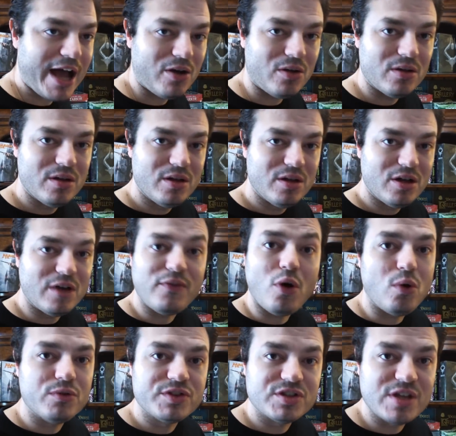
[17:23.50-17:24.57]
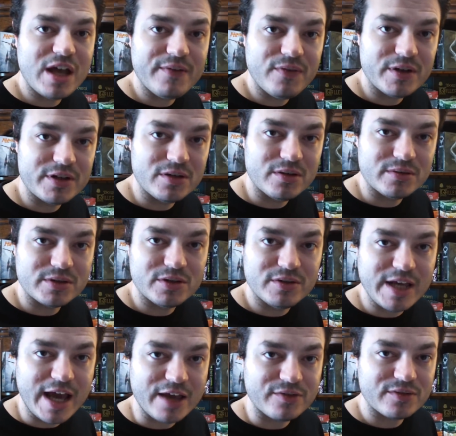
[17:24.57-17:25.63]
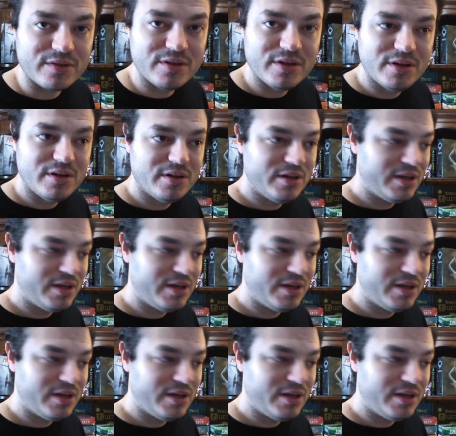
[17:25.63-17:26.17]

pile of old stuff on your desk?